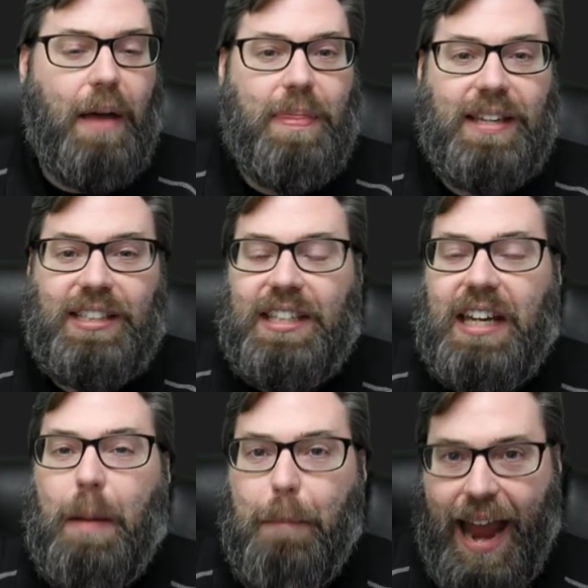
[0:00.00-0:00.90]
This is the
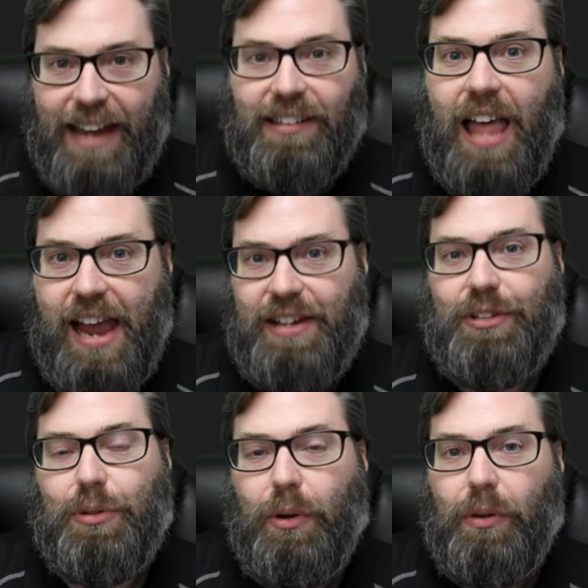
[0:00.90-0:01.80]
command line
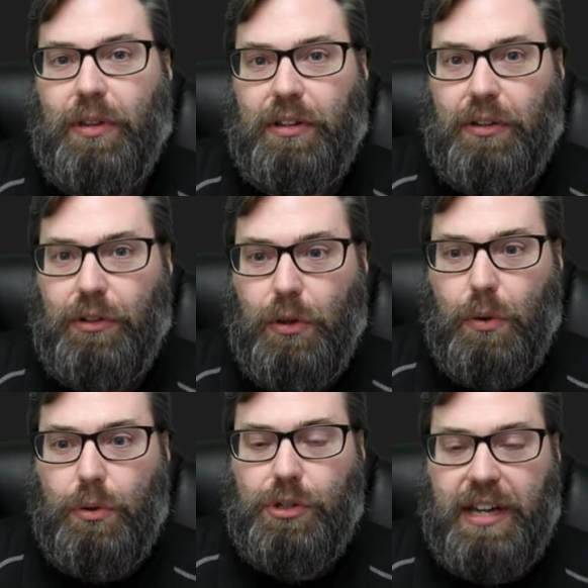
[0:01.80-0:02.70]
tool that you
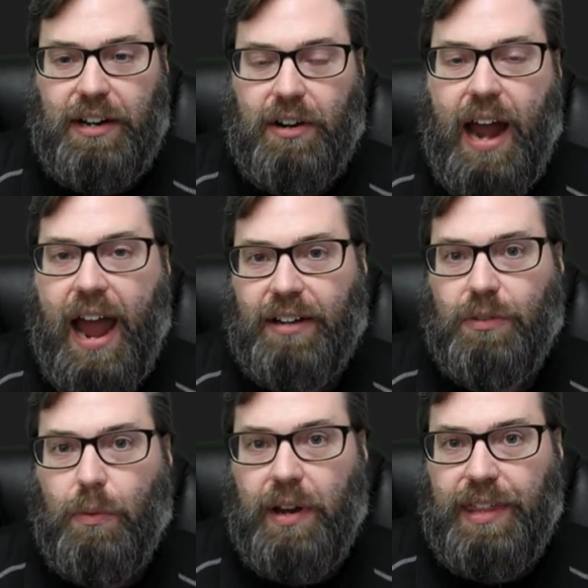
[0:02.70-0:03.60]
use to interact
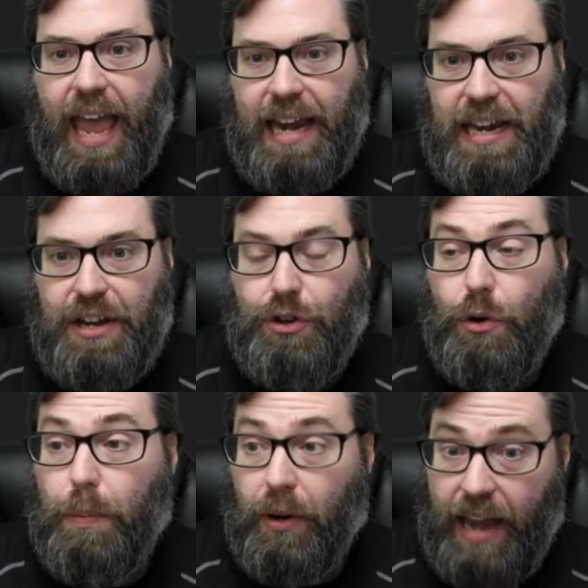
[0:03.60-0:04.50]
with any
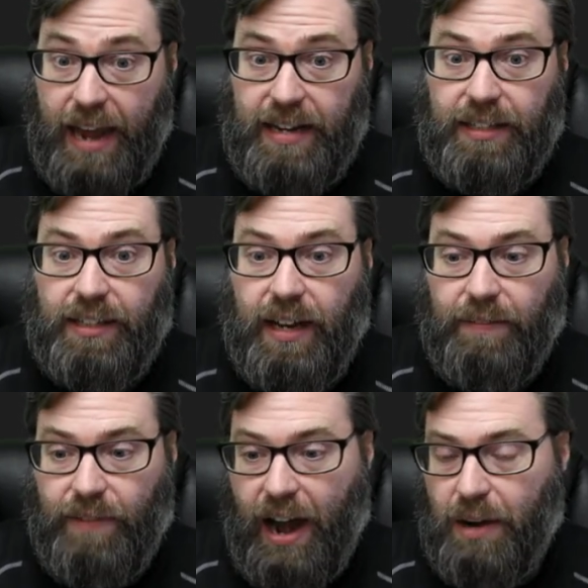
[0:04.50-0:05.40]
Kubernetes
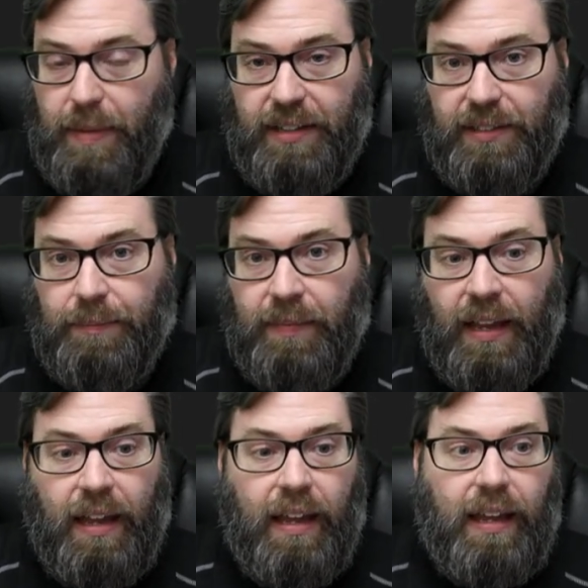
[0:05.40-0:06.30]
environment.
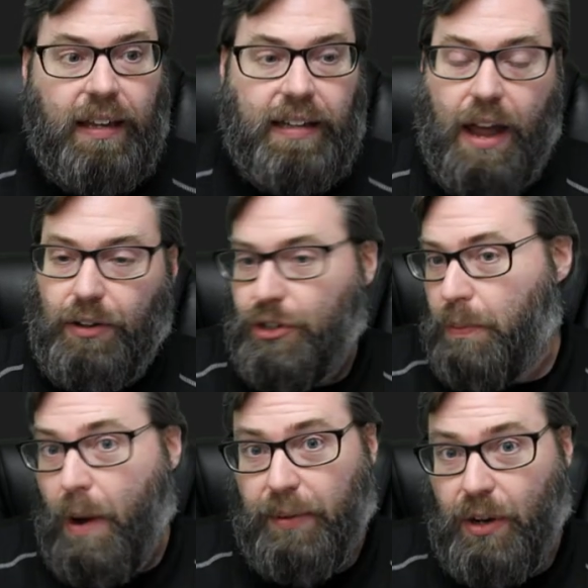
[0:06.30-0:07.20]
Now, you should
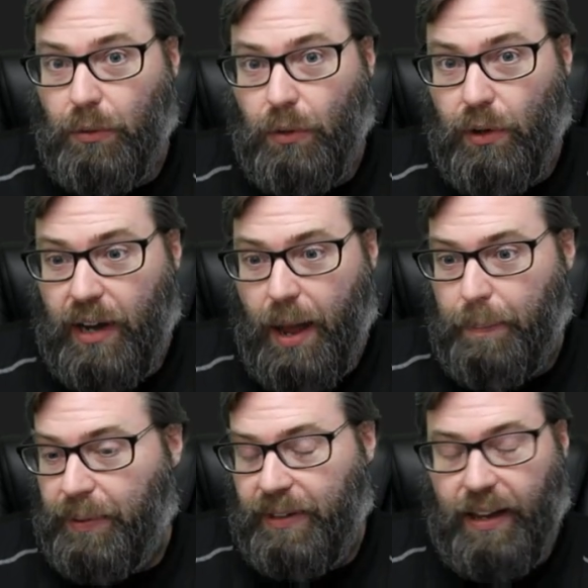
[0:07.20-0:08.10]
probably go look
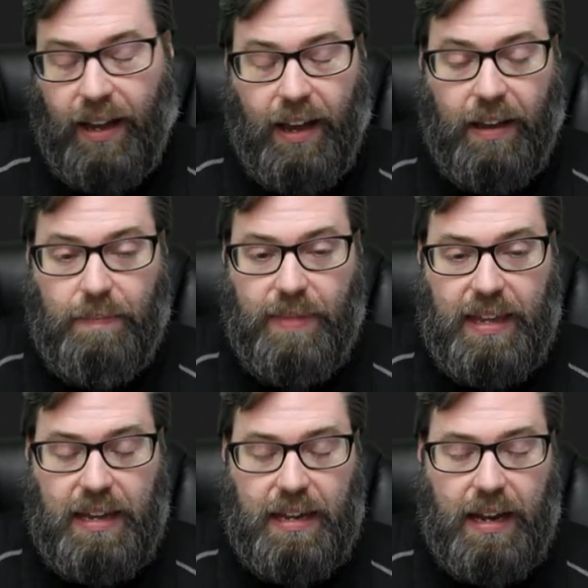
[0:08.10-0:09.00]
up
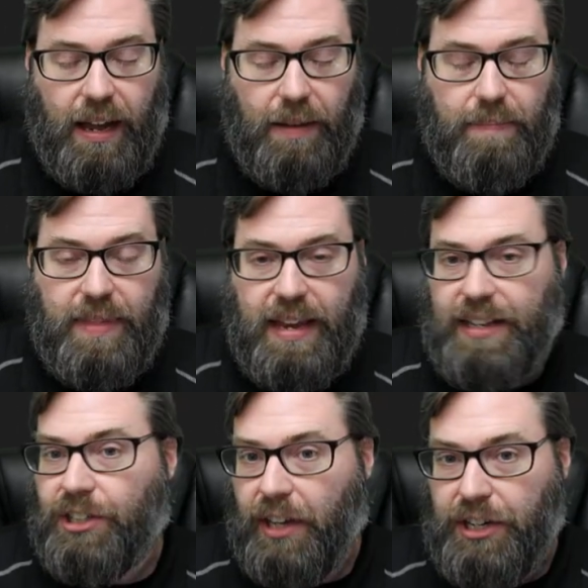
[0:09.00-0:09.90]
the
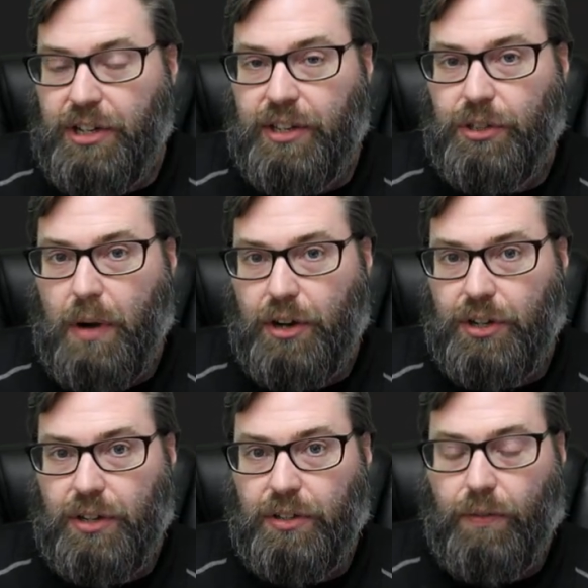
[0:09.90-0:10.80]
installation
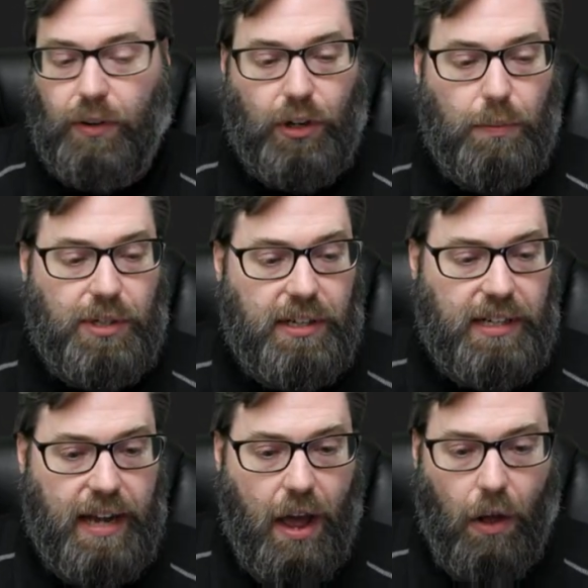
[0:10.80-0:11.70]
instructions for
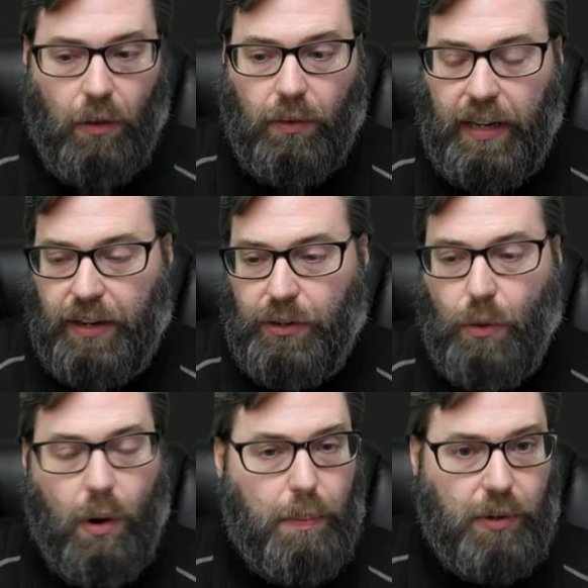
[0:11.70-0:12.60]
Kubectl in
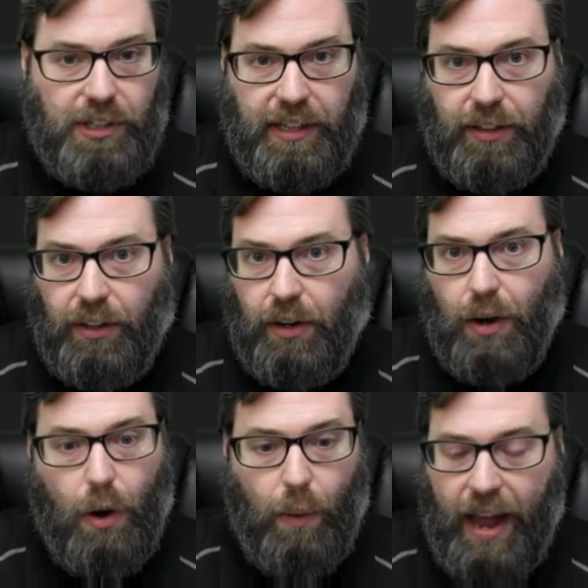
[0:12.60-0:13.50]
your particular
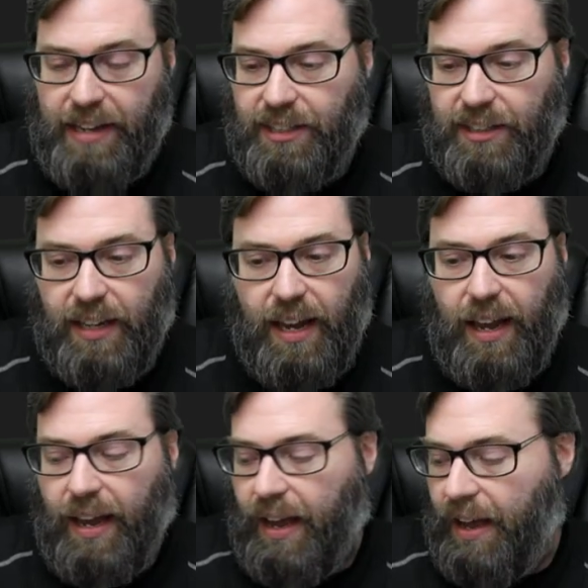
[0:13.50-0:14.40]
OS.
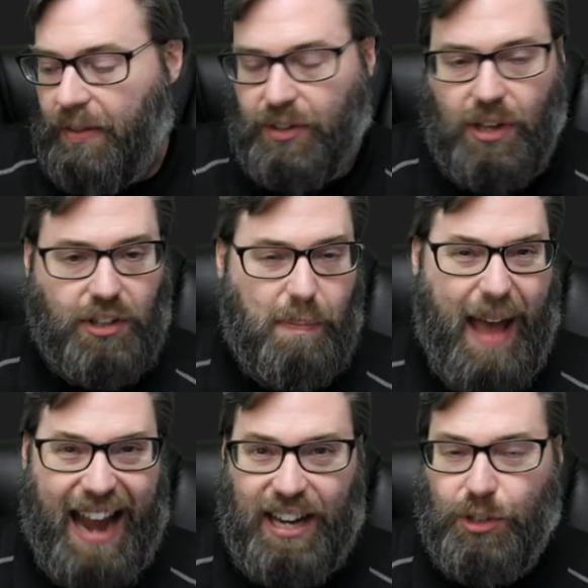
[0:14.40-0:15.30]
There's lots of
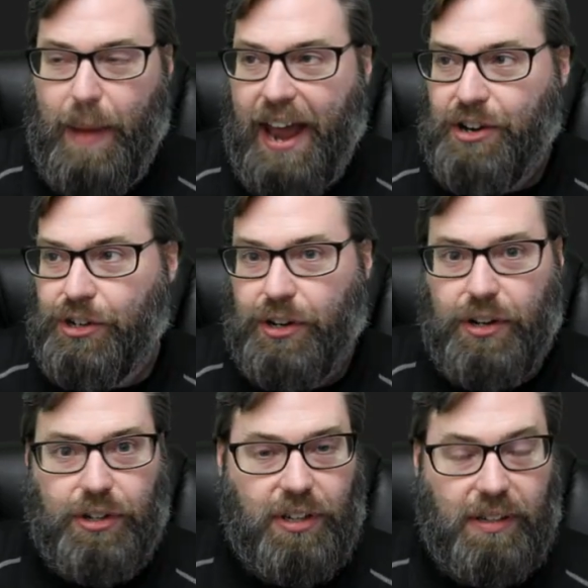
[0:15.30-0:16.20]
package
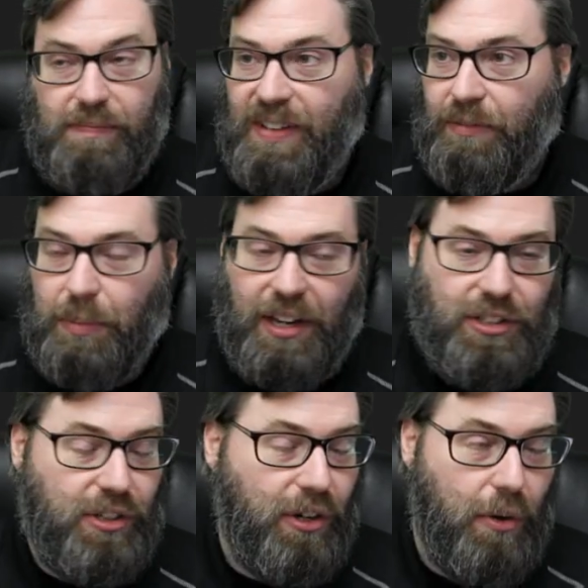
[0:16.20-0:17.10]
managers, different places
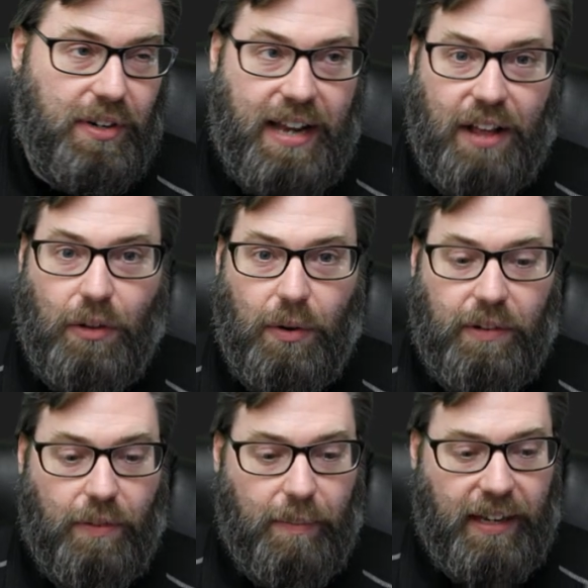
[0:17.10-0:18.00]
you can go to download it
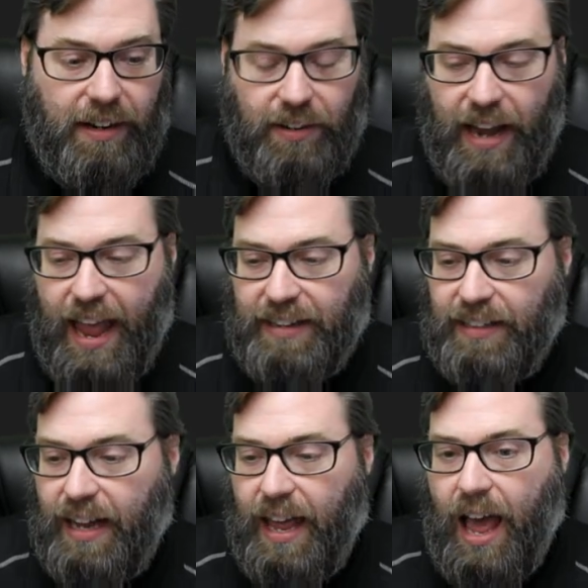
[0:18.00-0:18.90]
from the internet.
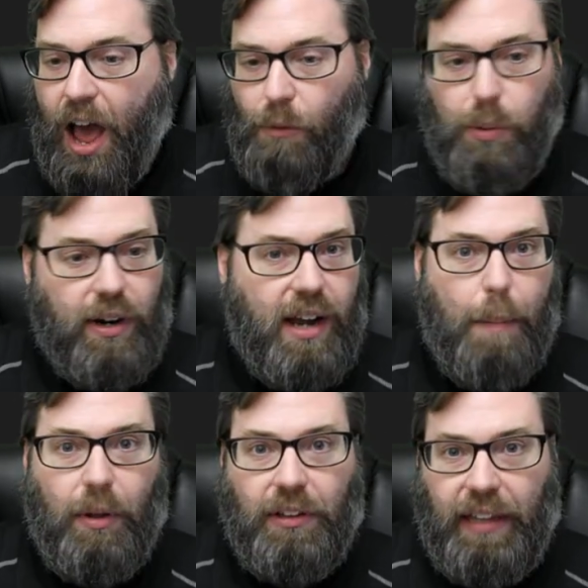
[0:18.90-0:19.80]
I'll put a
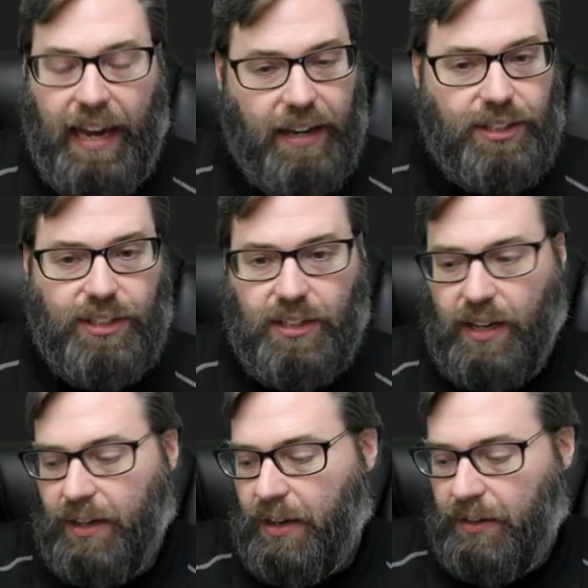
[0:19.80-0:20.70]
couple links
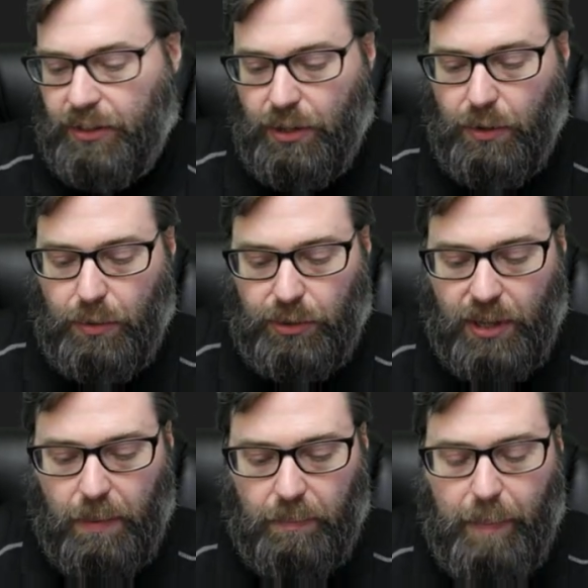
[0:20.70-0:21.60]
to
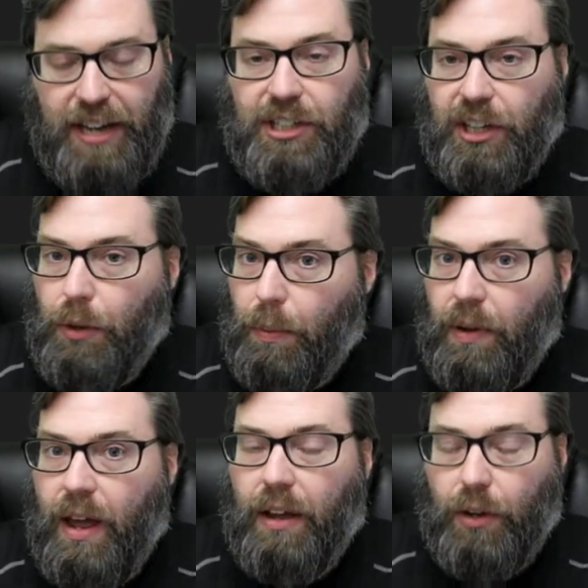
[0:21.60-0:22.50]
some basic
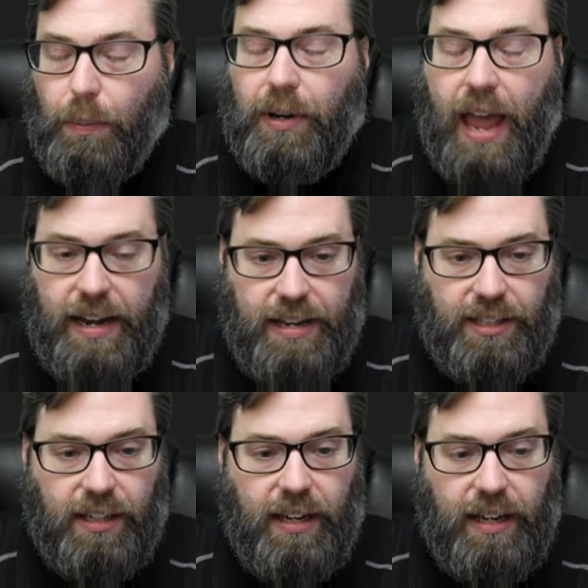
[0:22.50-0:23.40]

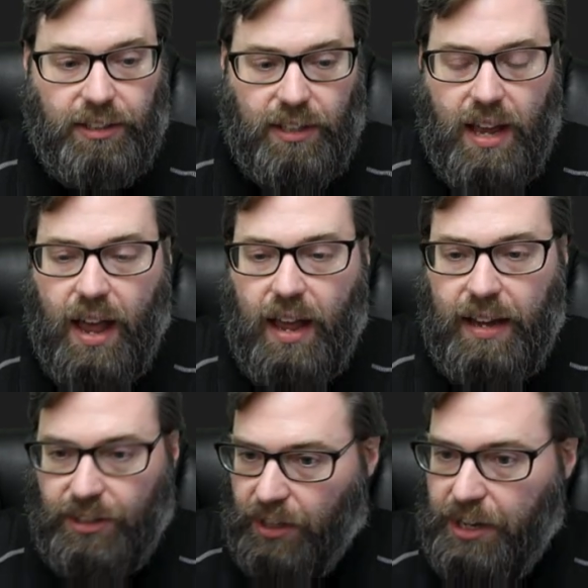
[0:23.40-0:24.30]
Kubernetes
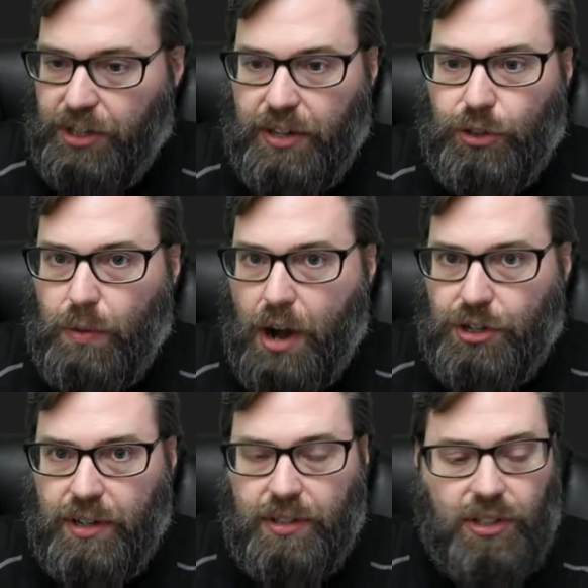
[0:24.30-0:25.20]
installation
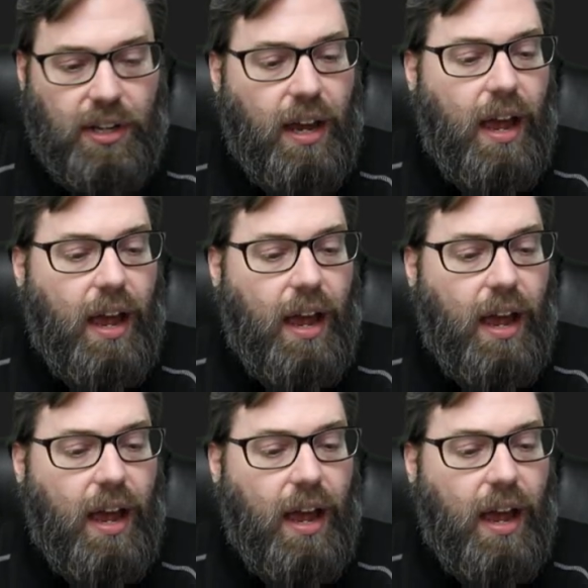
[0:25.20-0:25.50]
instructions.